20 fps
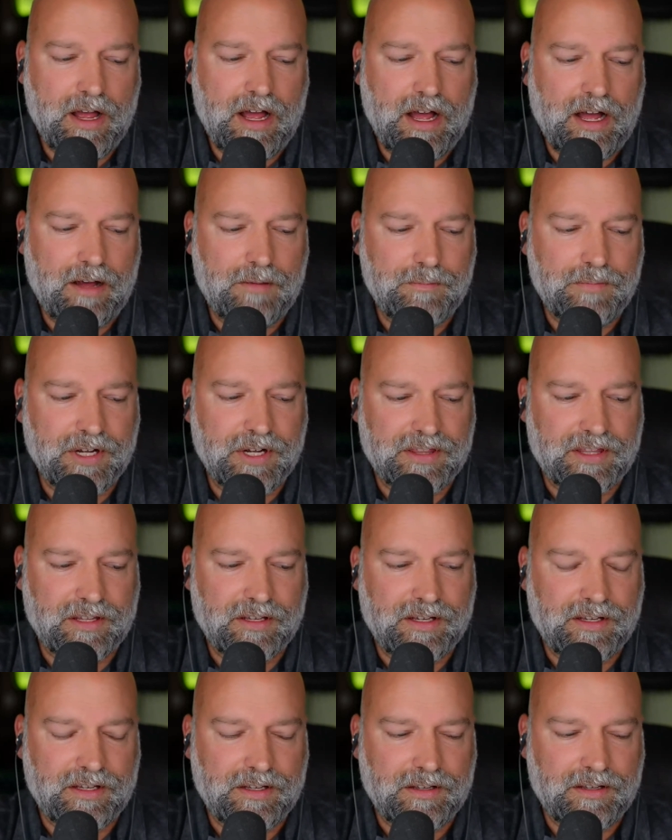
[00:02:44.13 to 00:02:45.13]
But
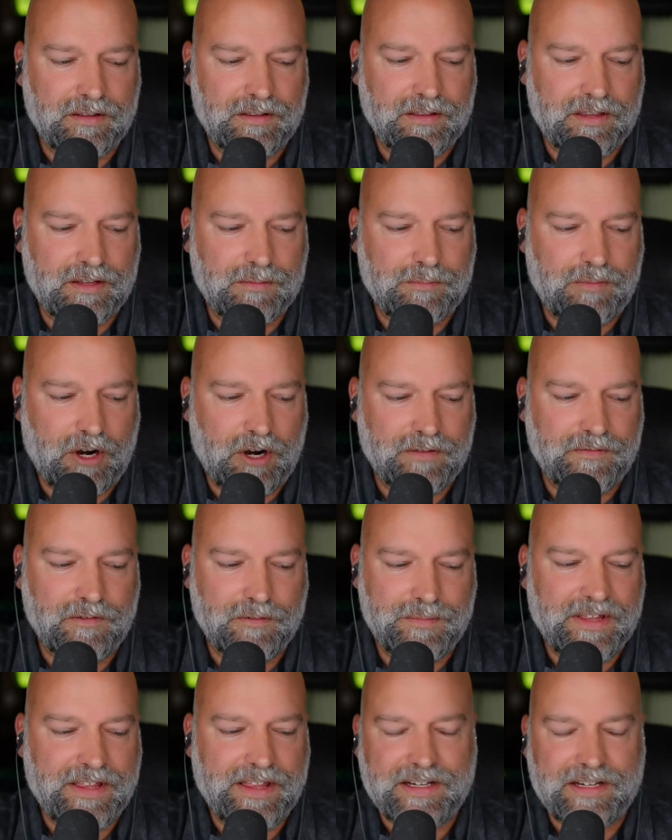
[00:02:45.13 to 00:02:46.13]
the part for
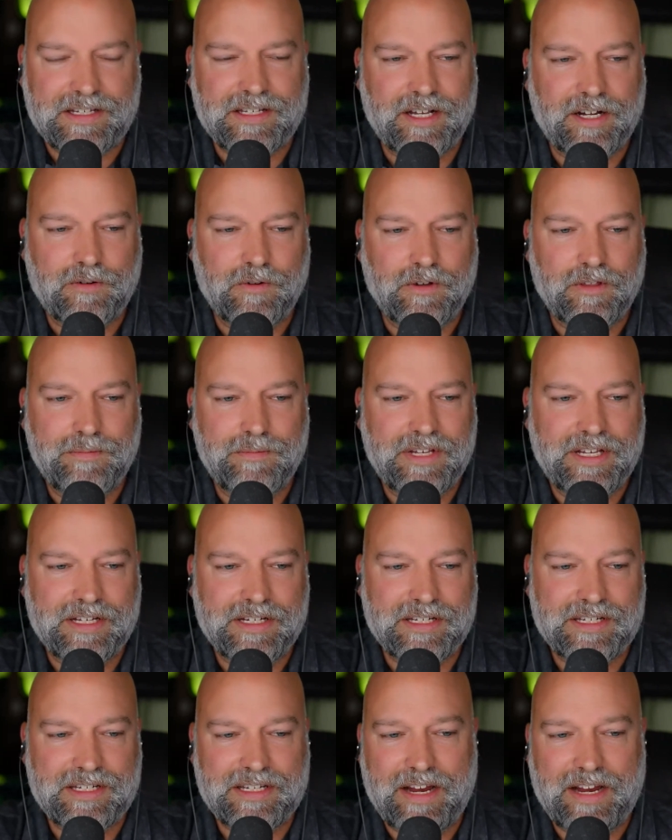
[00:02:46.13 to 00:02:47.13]
me that stuck with me
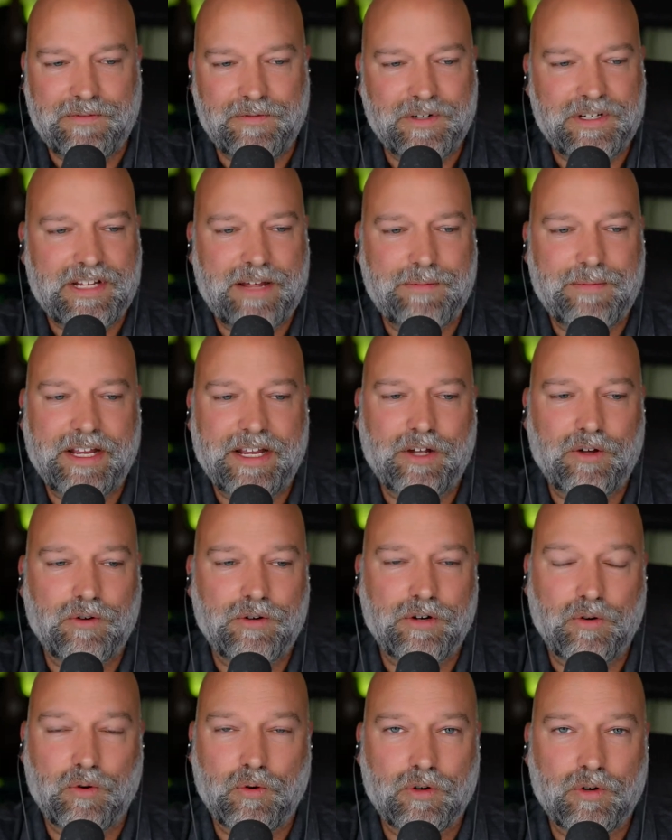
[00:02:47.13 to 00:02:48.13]
is every time I go
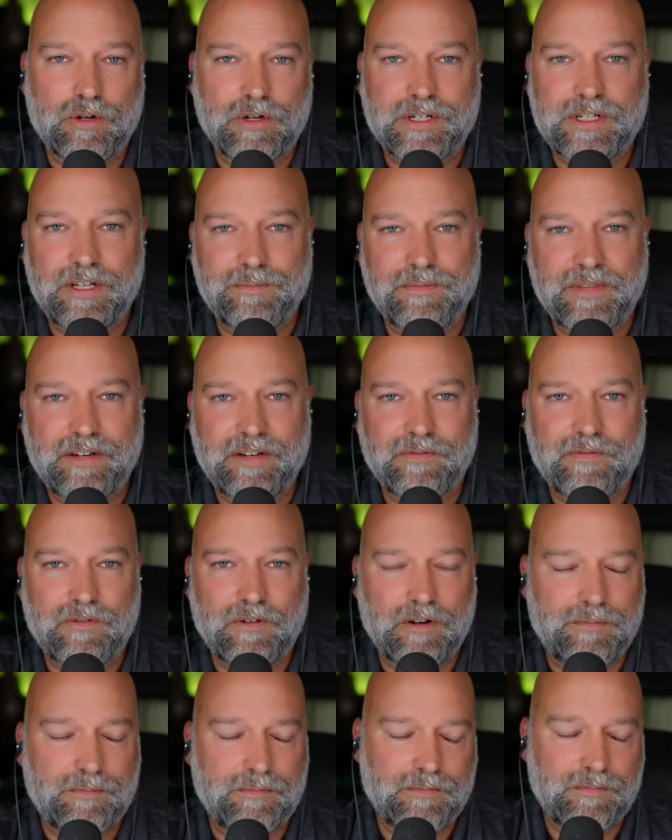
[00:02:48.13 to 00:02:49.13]
to order something
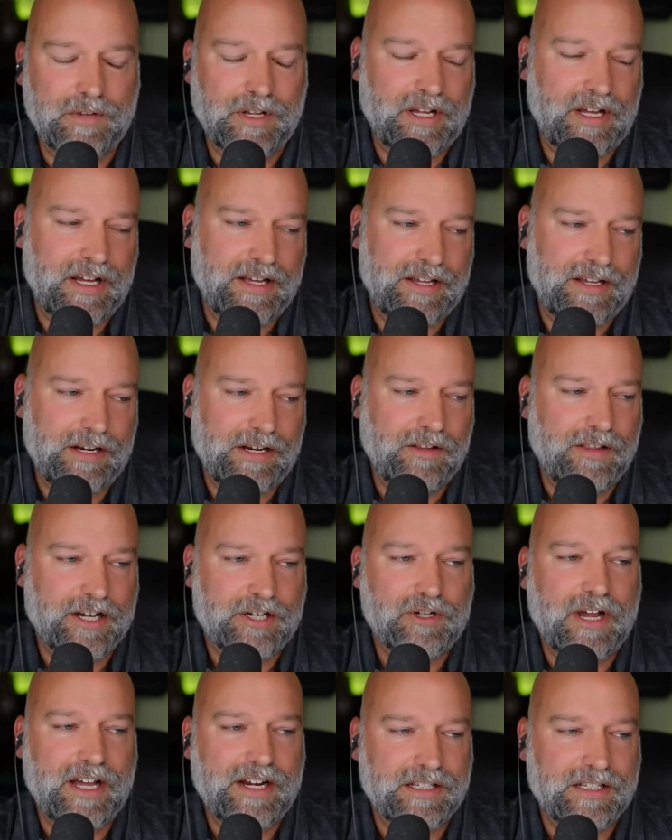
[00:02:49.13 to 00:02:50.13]
from an
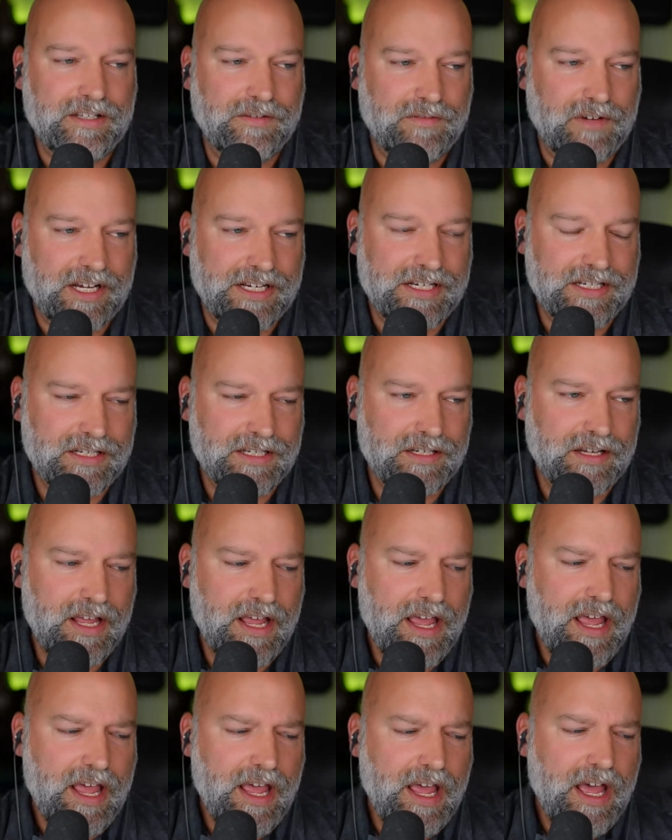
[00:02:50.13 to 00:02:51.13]
electronic device,
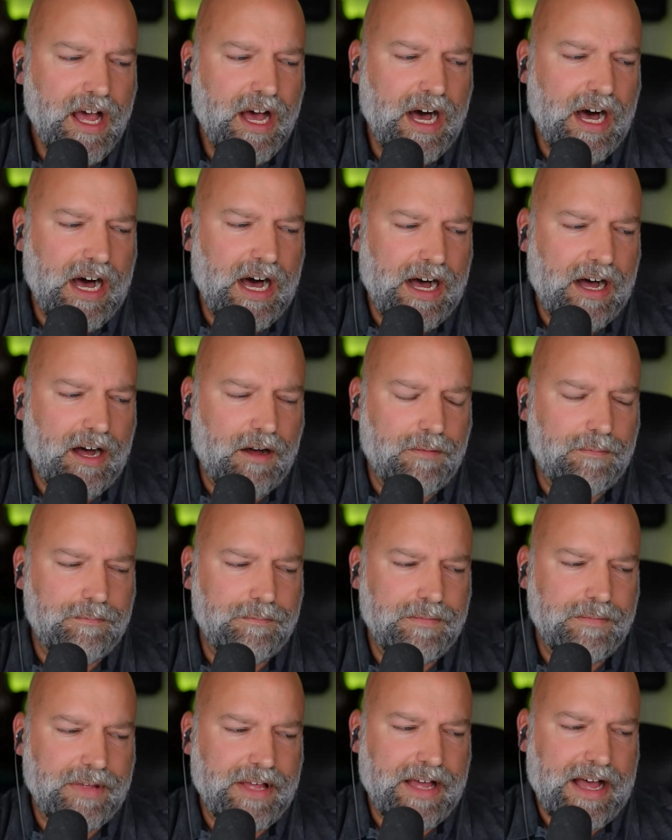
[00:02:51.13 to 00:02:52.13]

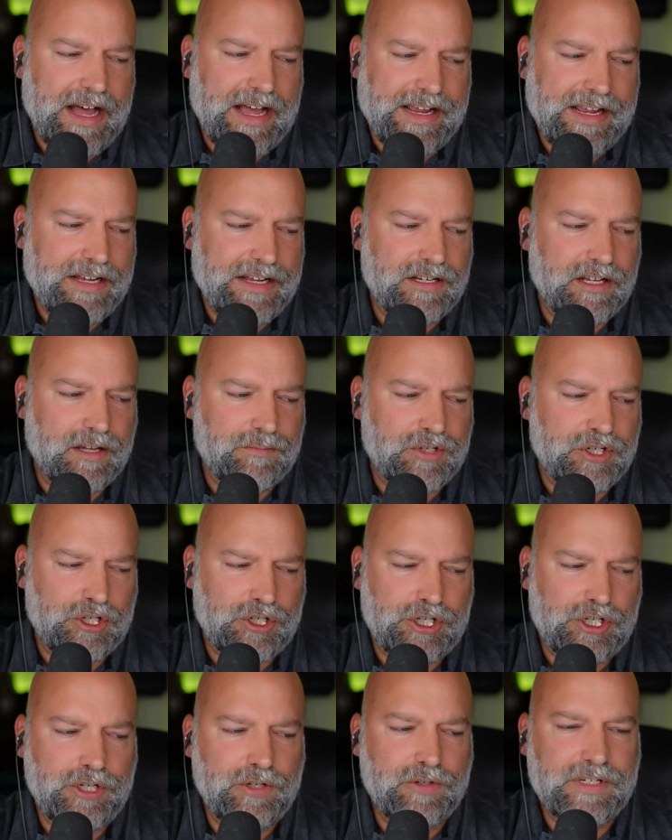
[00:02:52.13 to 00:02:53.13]
um, I end up
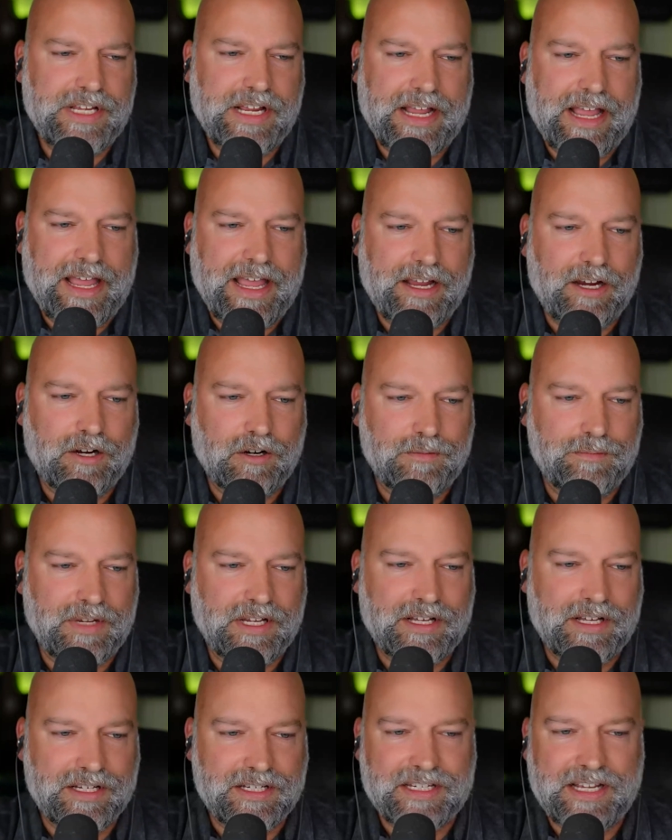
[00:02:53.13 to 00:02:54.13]
choosing Anchor
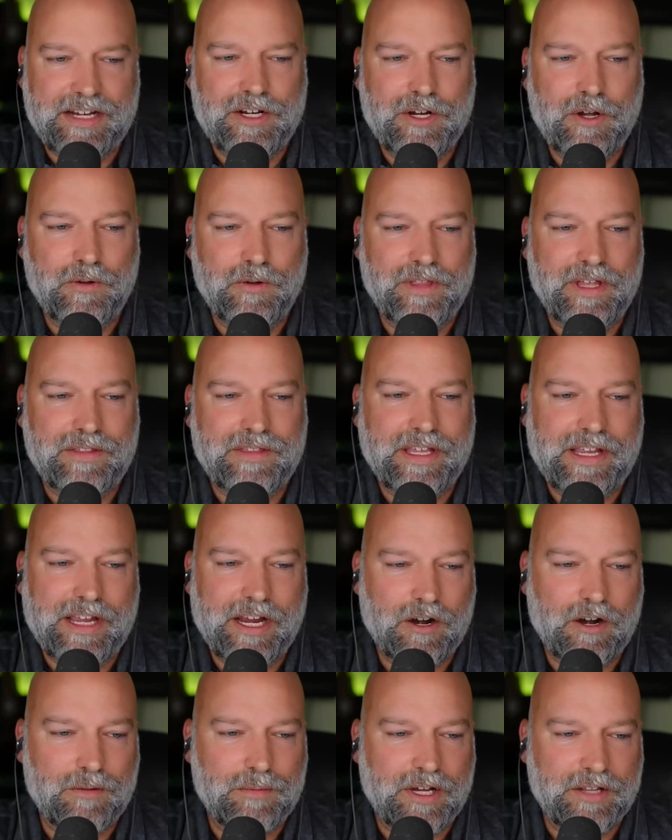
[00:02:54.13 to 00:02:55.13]
because I know that they
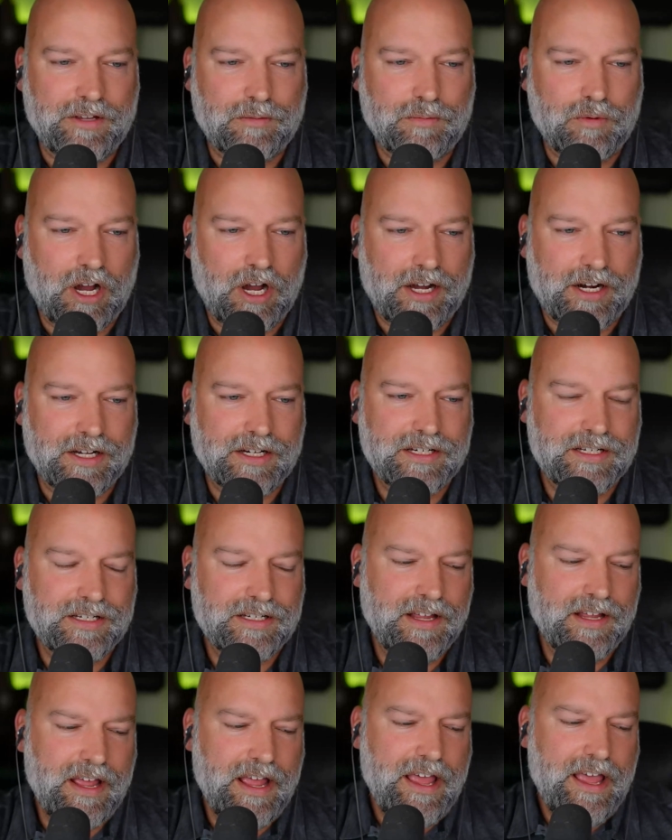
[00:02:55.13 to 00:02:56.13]
care about their
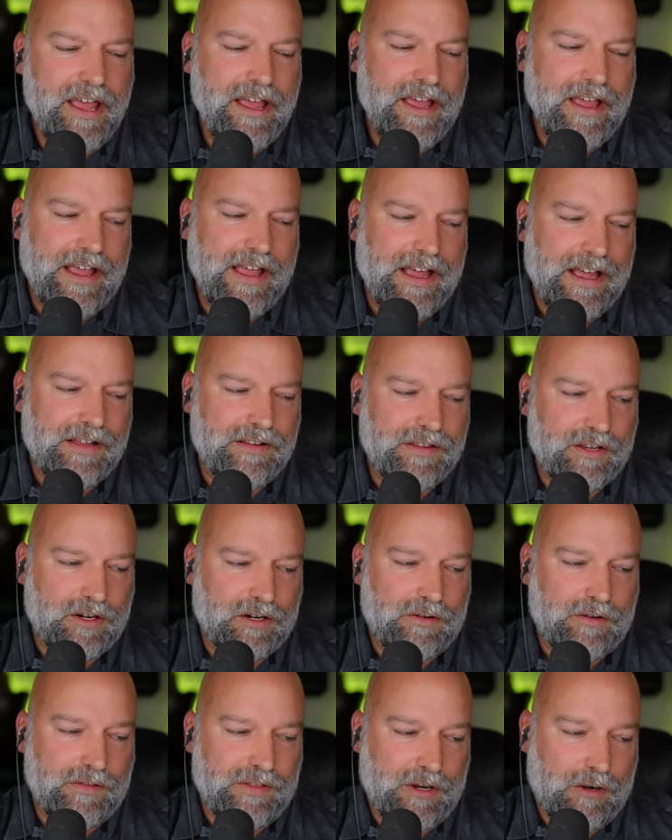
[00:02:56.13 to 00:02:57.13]
products, and
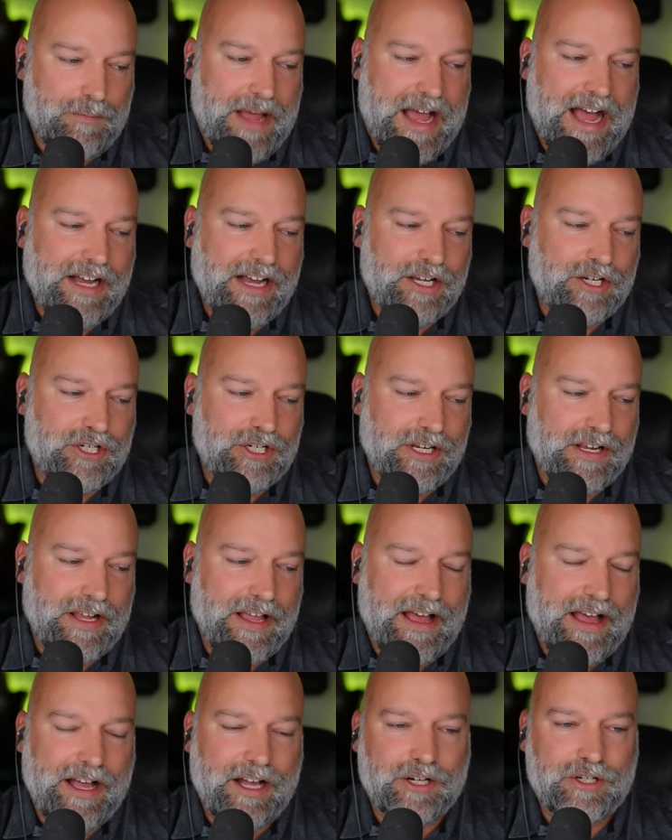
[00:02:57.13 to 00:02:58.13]
their packaging
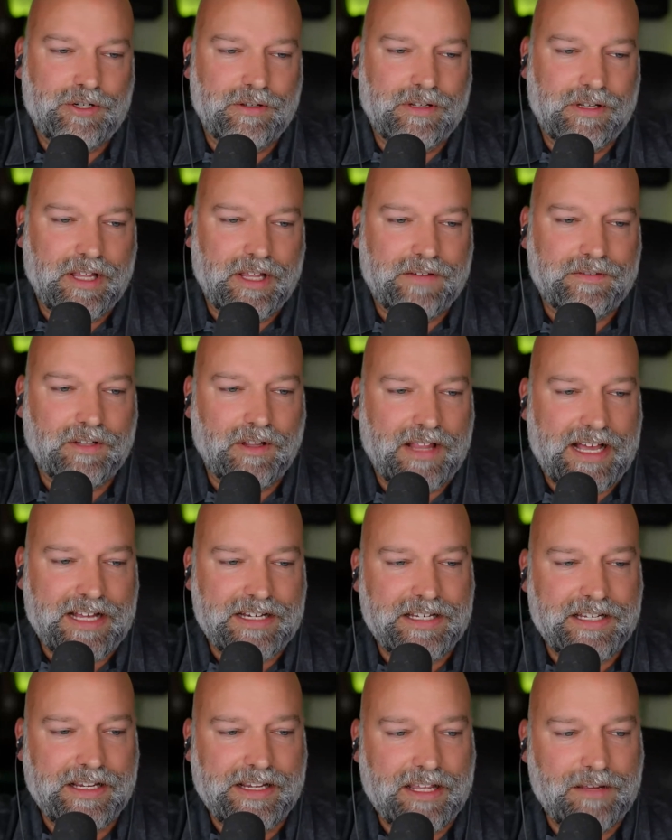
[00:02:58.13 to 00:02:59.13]
actually left a
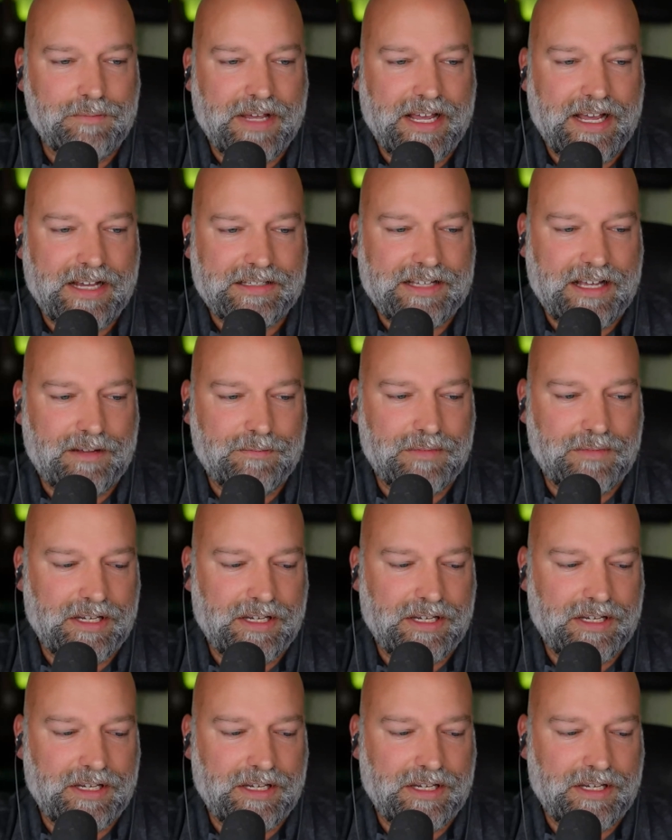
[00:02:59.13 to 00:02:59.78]
lasting impact on